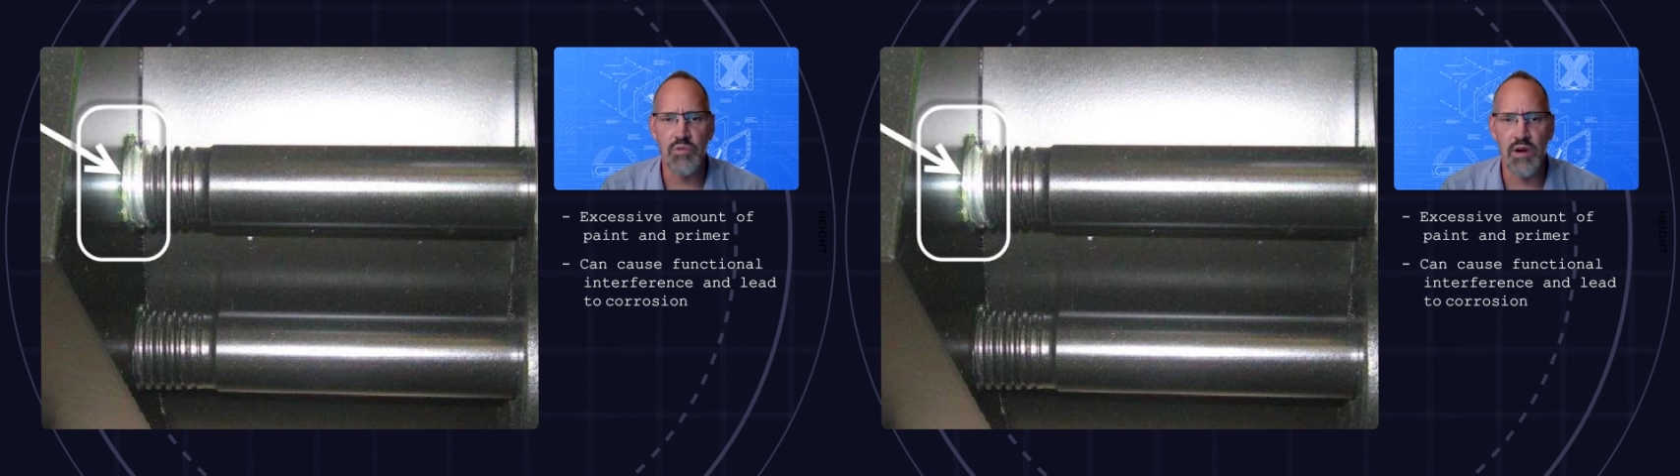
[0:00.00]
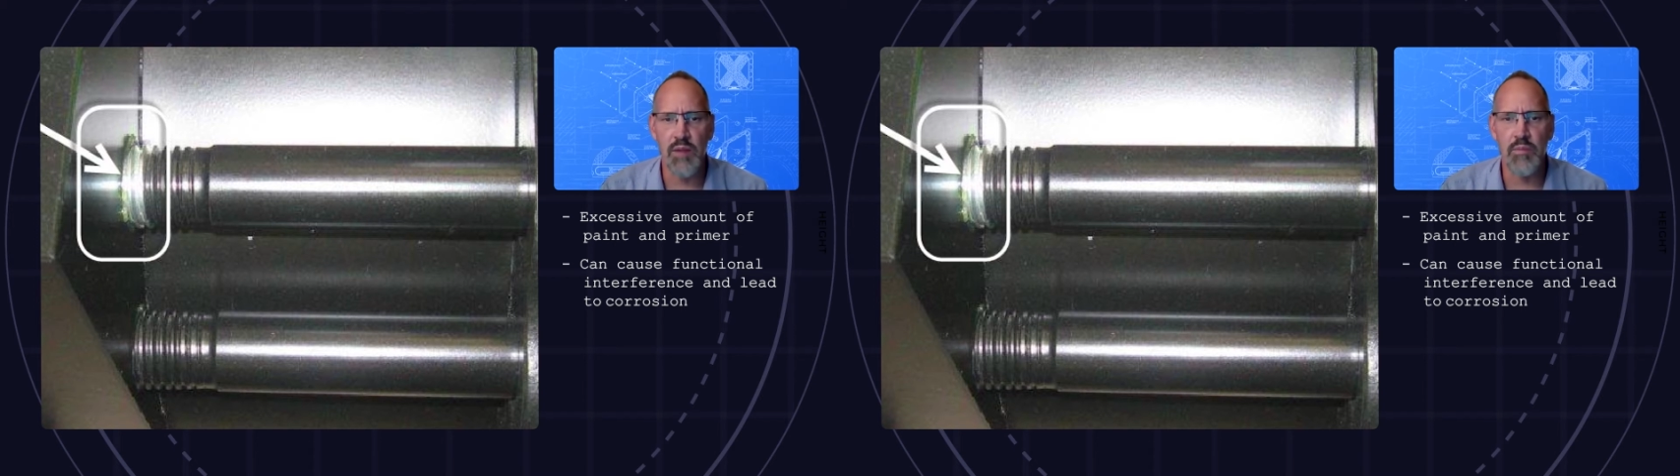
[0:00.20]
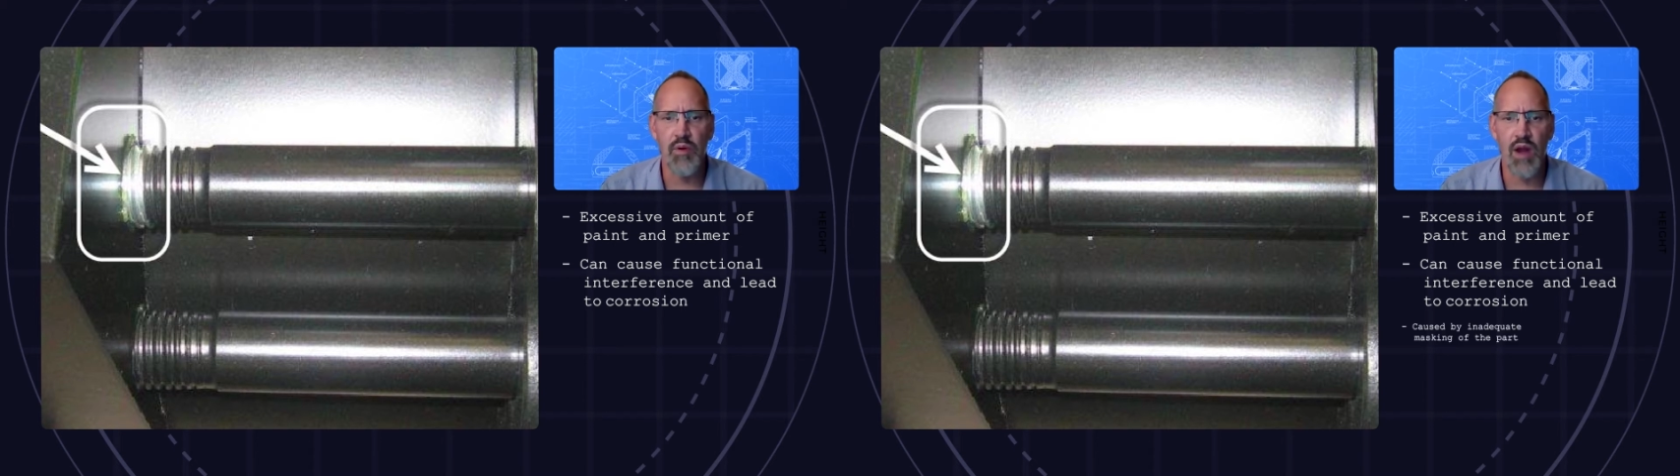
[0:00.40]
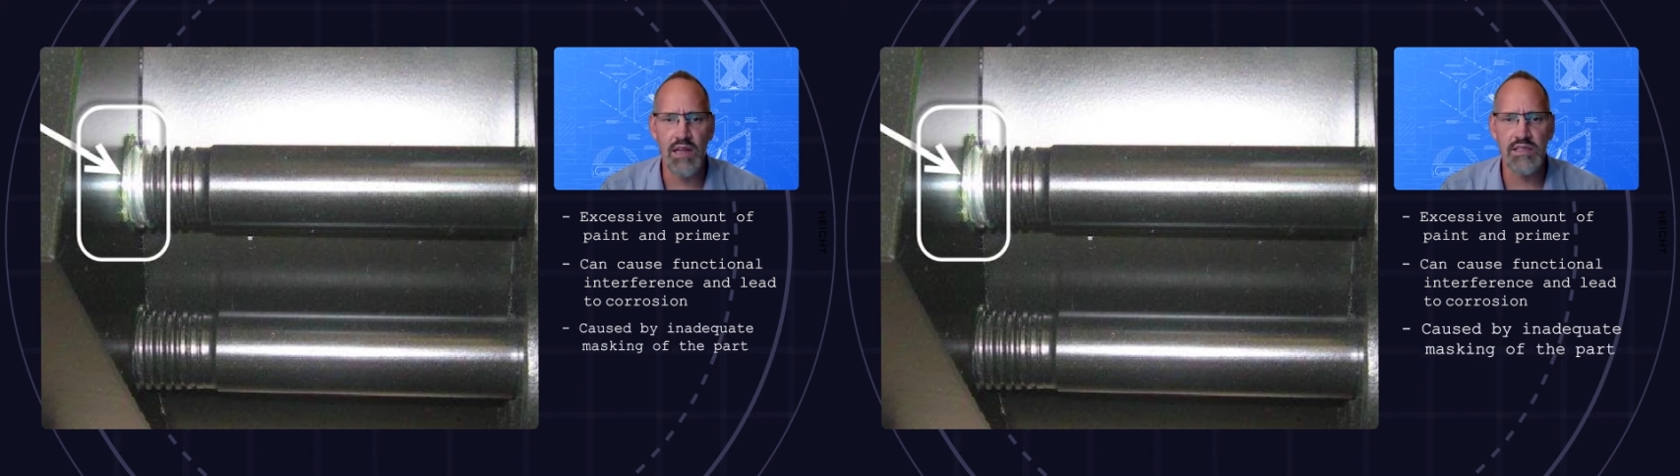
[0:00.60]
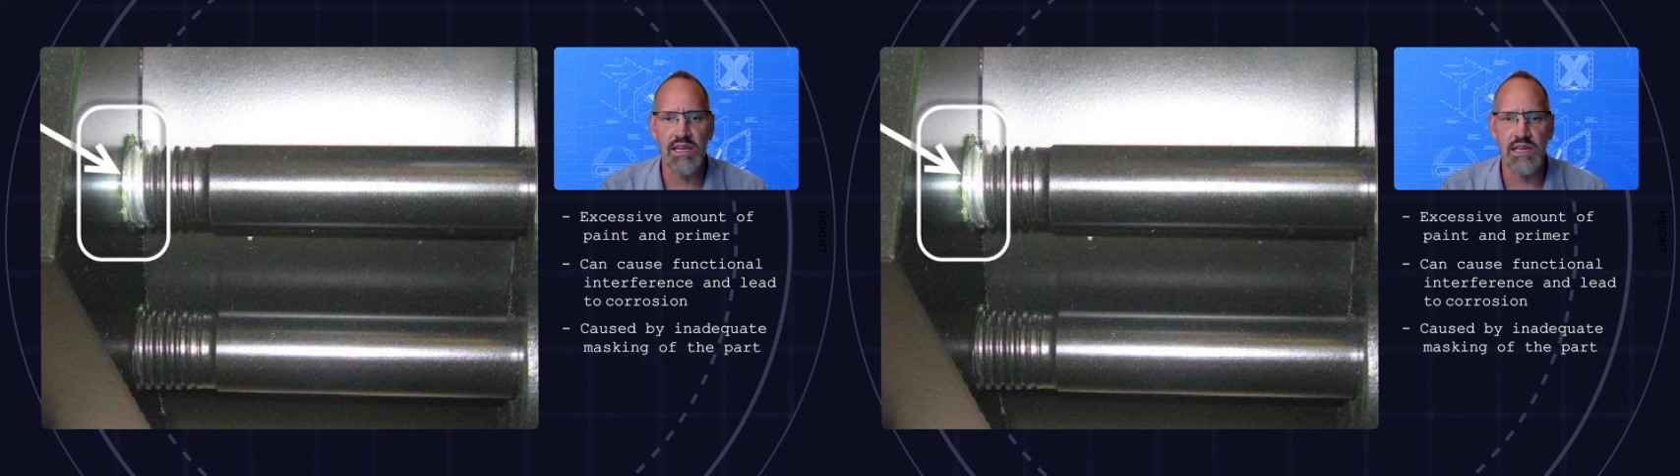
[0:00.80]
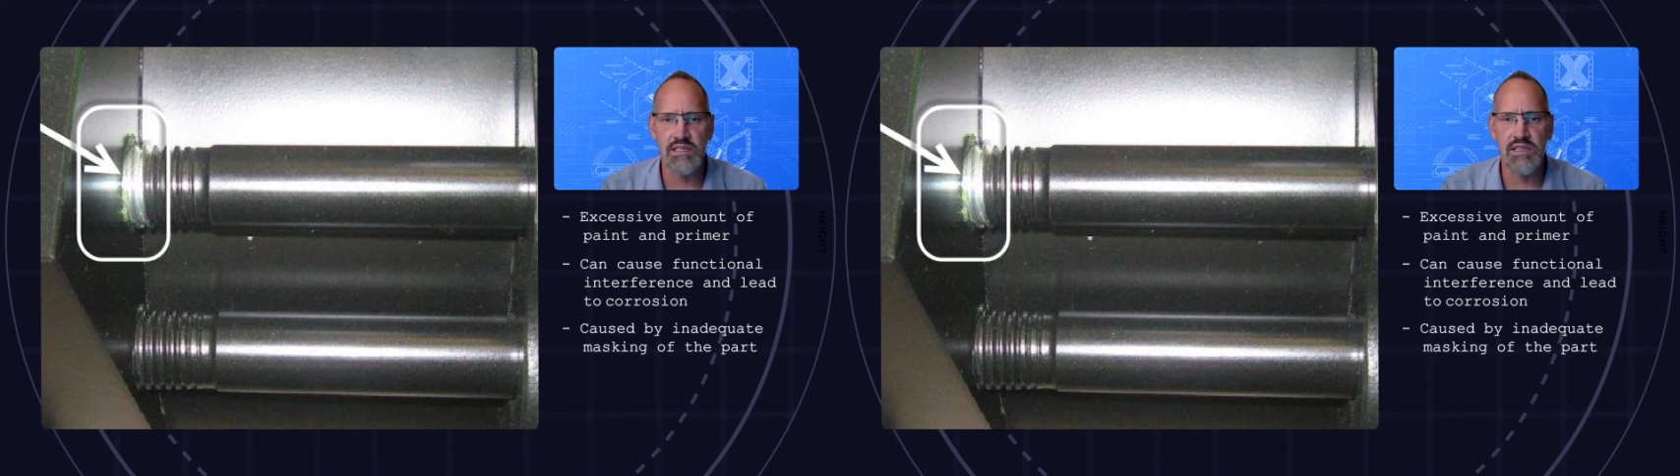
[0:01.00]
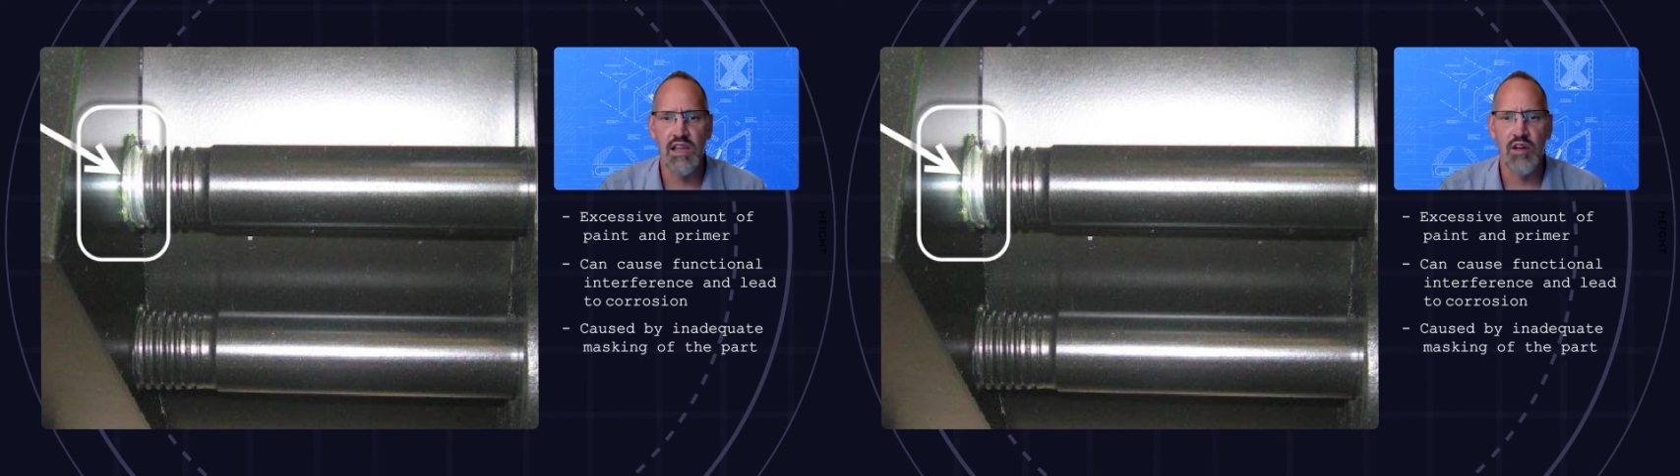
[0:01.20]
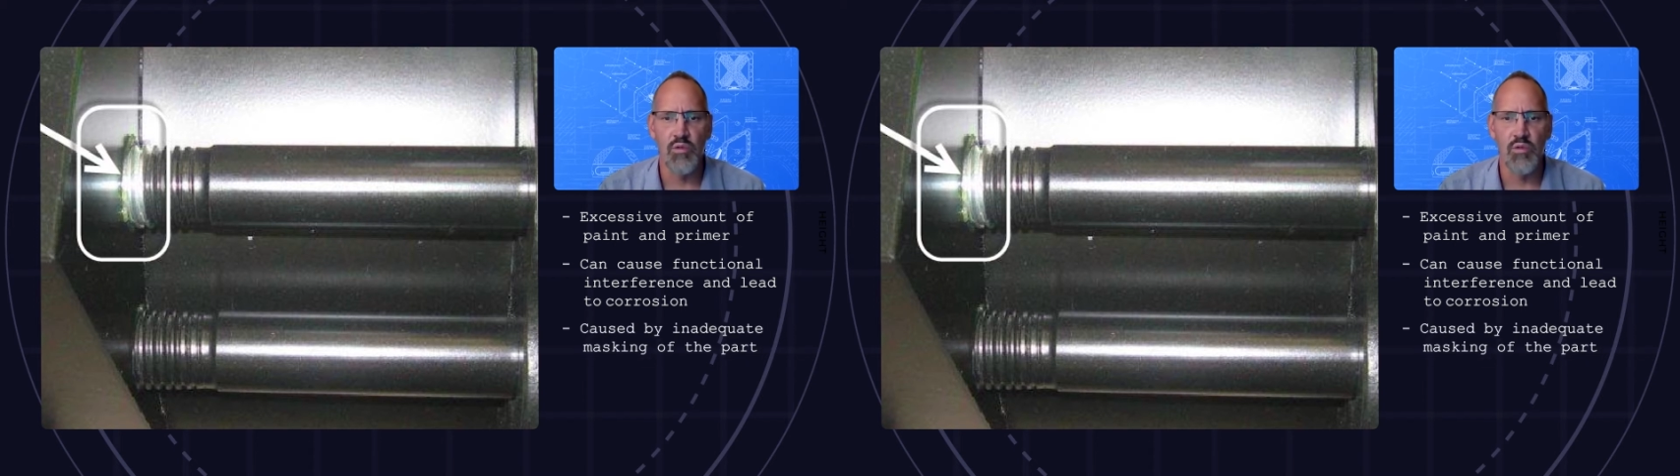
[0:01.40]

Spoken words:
when a process